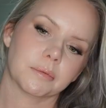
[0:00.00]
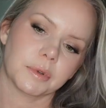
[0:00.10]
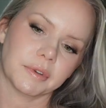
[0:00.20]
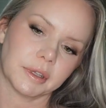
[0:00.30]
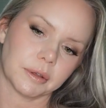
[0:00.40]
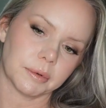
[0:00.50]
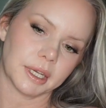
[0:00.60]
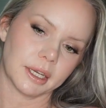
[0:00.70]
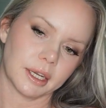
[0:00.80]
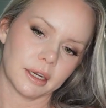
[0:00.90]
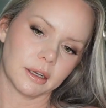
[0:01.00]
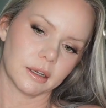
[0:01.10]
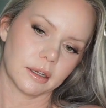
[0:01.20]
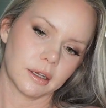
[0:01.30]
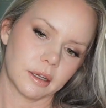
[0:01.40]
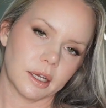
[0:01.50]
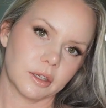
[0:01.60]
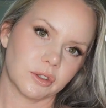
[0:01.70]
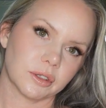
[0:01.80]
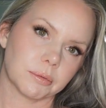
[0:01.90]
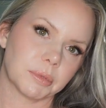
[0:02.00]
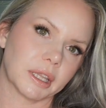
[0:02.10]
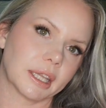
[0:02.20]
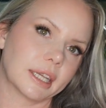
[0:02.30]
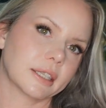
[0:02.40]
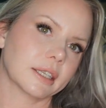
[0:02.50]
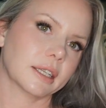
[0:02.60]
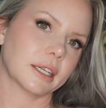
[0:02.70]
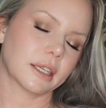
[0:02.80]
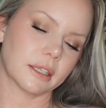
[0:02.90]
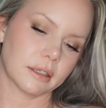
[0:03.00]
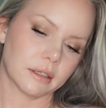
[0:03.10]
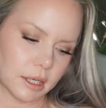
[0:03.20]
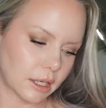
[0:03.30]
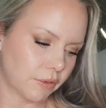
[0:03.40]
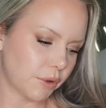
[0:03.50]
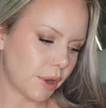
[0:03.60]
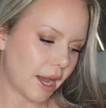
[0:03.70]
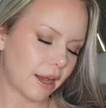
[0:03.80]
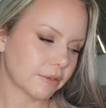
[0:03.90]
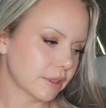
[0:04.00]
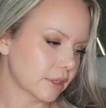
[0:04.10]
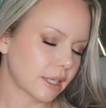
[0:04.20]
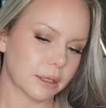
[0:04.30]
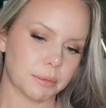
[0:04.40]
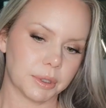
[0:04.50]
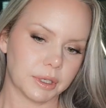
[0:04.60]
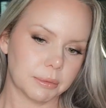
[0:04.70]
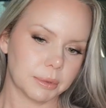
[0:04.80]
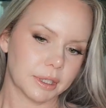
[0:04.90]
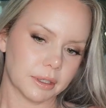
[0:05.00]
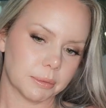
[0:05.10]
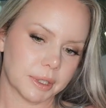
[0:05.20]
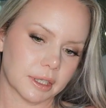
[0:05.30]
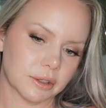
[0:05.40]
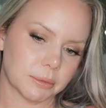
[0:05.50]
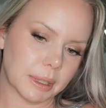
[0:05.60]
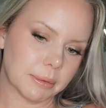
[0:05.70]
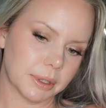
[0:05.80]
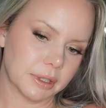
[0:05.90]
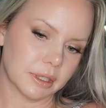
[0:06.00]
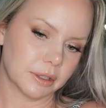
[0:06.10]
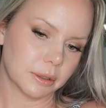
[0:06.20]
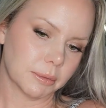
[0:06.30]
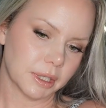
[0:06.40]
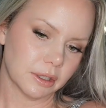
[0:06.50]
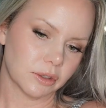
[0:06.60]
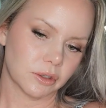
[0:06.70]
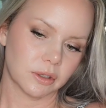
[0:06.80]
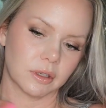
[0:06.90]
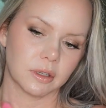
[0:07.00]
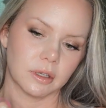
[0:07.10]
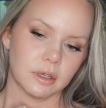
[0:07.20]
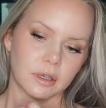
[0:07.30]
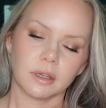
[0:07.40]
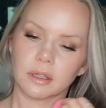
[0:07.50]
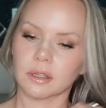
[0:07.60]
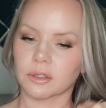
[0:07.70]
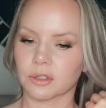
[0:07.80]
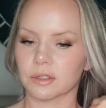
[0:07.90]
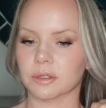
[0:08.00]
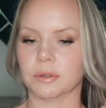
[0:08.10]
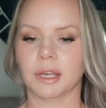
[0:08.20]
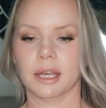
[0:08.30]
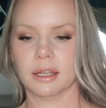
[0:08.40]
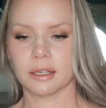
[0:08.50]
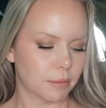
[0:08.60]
Move out the way here and just blend it in. And if you have to take a beauty blender because maybe you did too much, then just do that.